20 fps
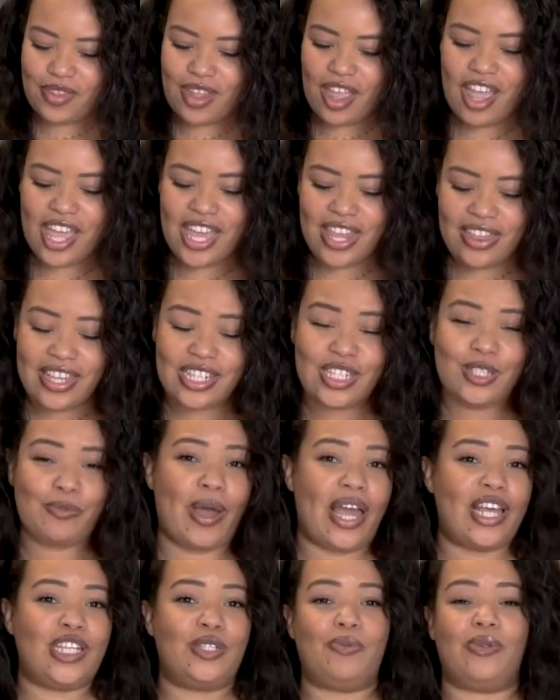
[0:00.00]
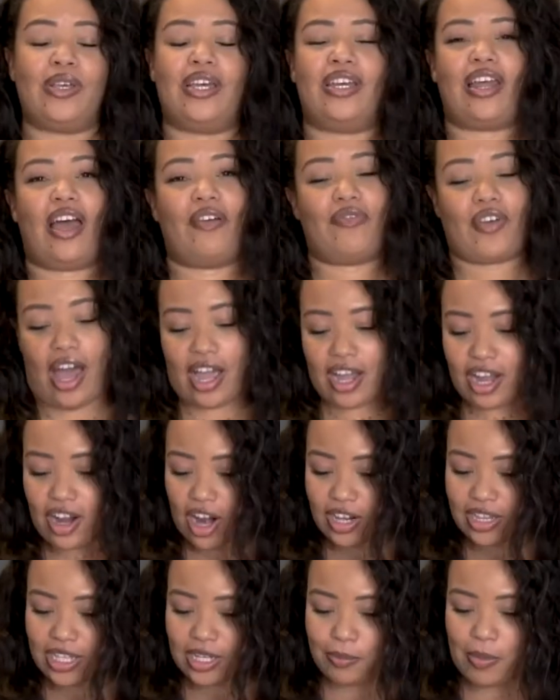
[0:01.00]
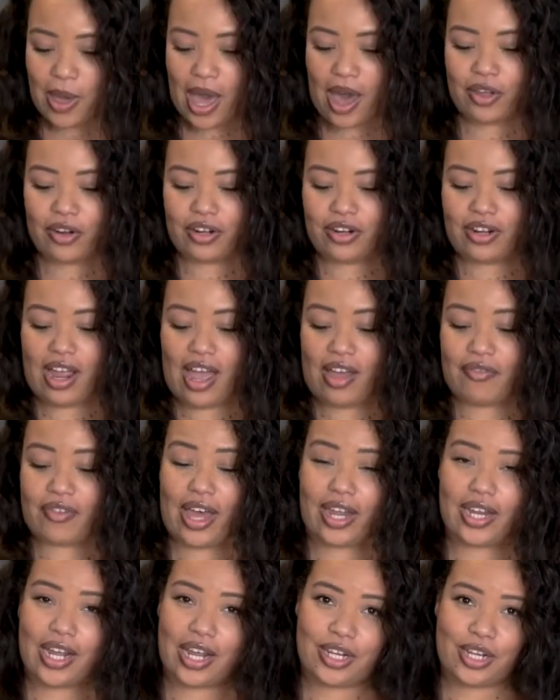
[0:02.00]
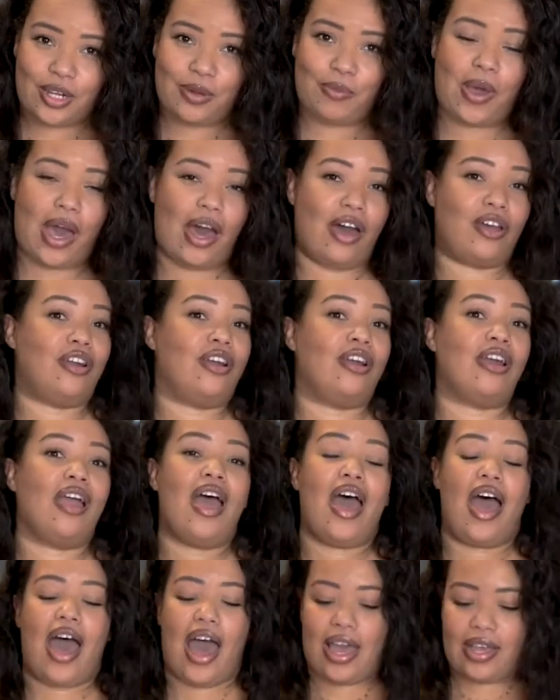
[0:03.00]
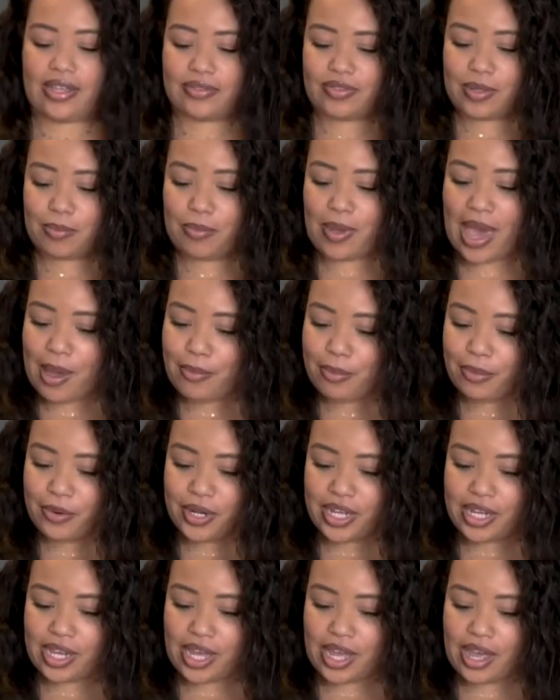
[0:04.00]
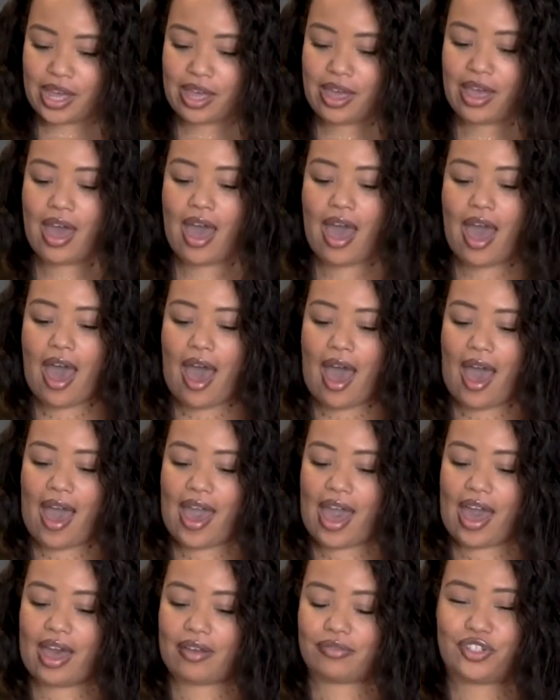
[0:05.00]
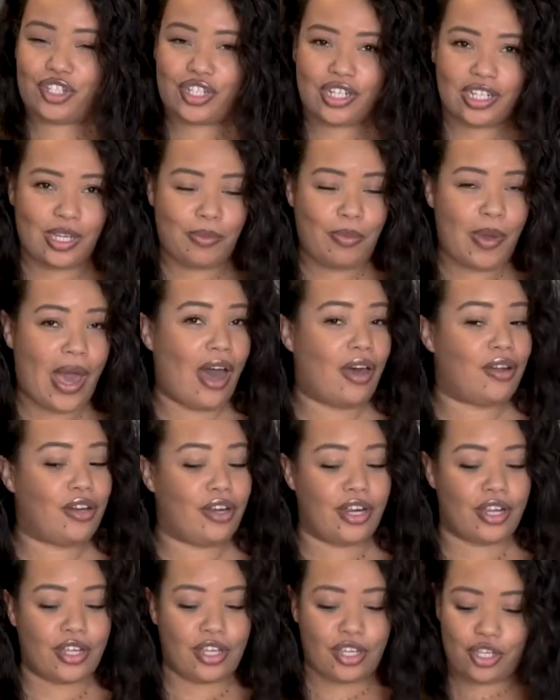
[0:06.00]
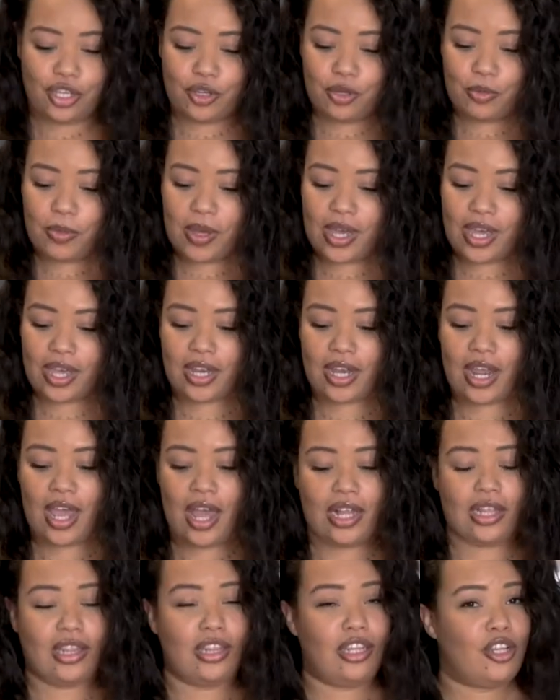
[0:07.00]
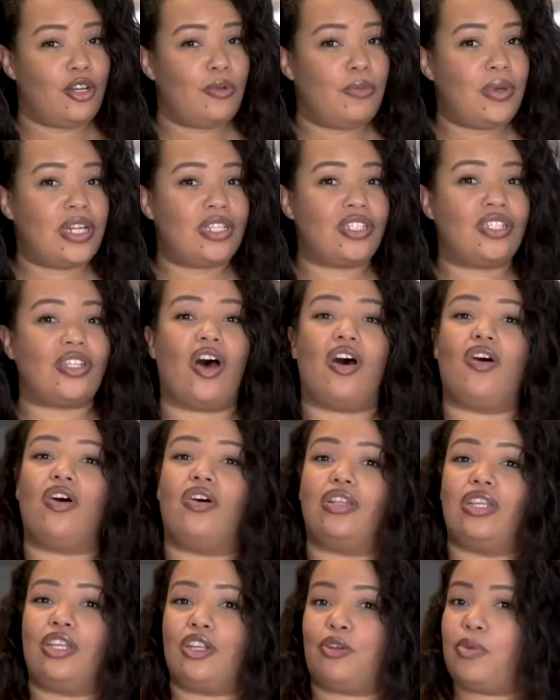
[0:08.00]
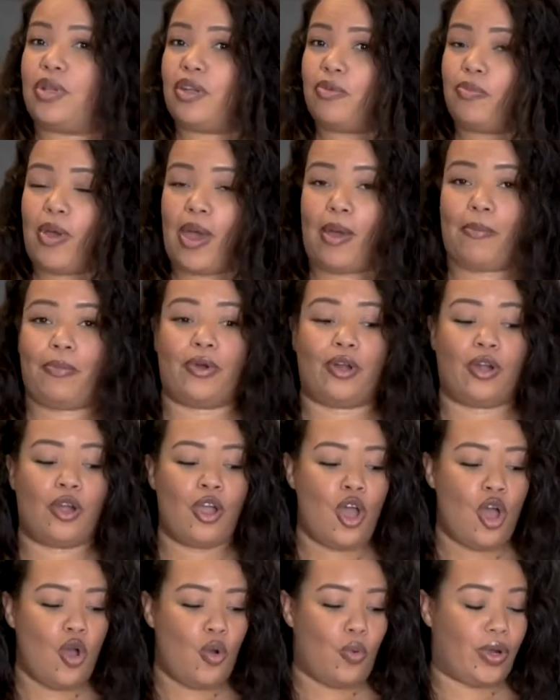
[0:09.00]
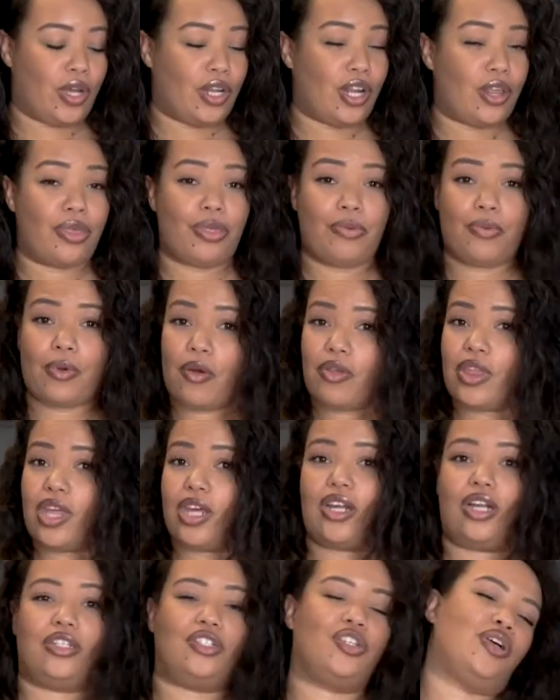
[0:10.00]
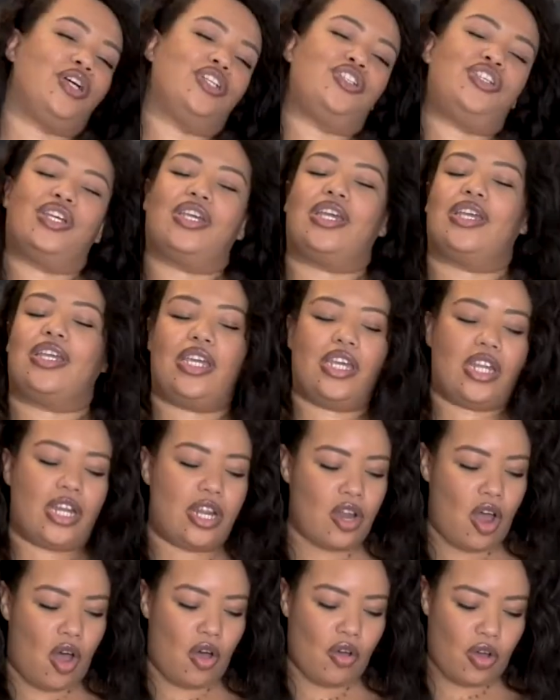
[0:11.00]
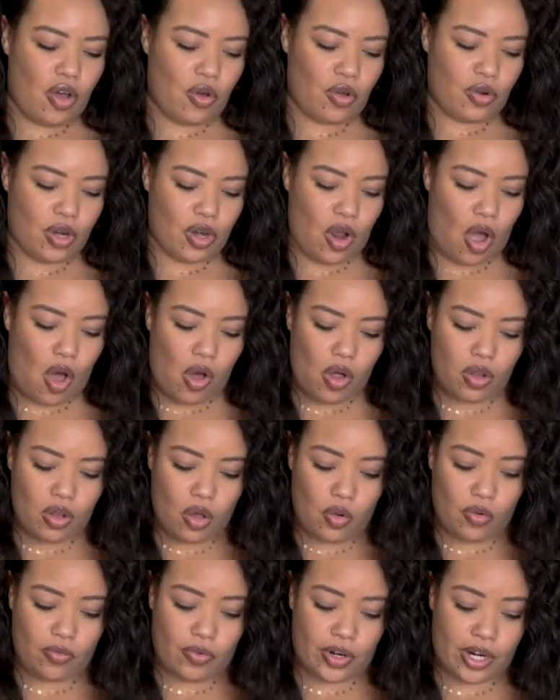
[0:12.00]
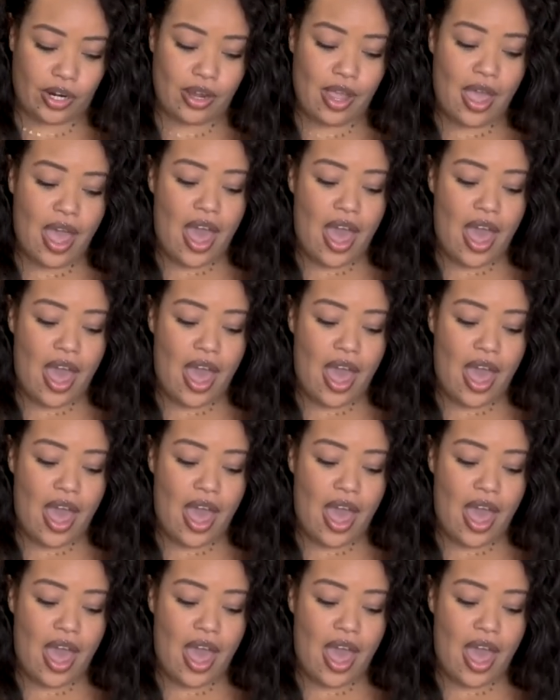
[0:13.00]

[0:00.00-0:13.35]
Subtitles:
In this spice blend, I've got garlic powder, I've got onion powder, I have some paprika, I have chili powder, cumin, a little bit of salt, a little bit of pepper. We're gonna throw that onto our chicken, get it all coated all over.